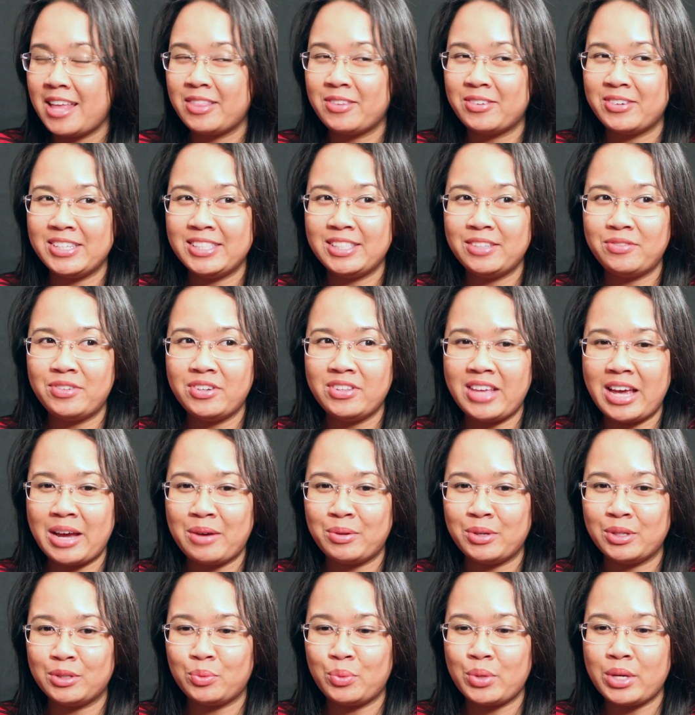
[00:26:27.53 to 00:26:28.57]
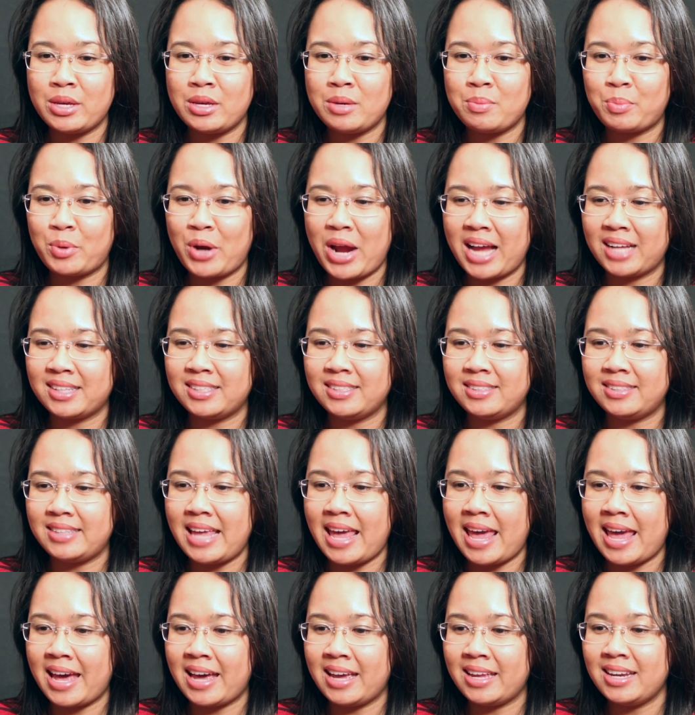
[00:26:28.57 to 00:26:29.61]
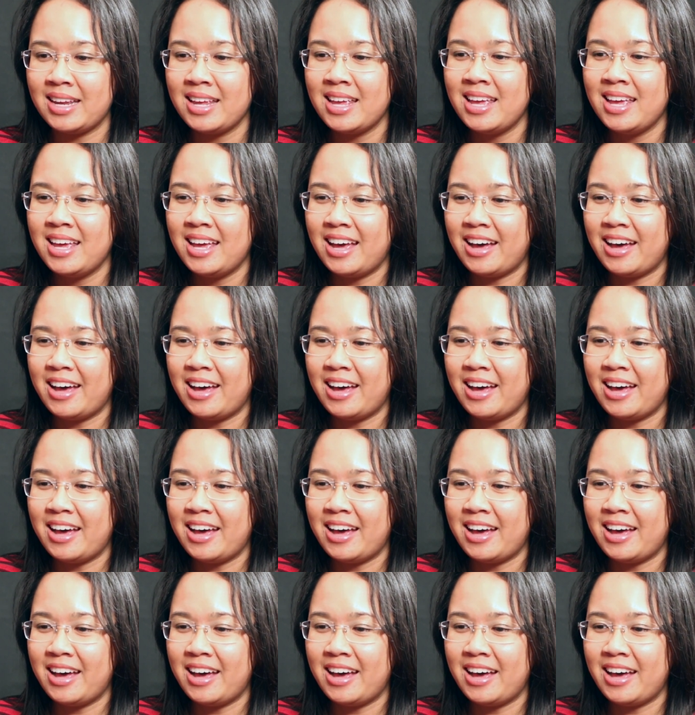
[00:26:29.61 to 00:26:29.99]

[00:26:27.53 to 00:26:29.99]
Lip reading: and the reason for that was we practiced at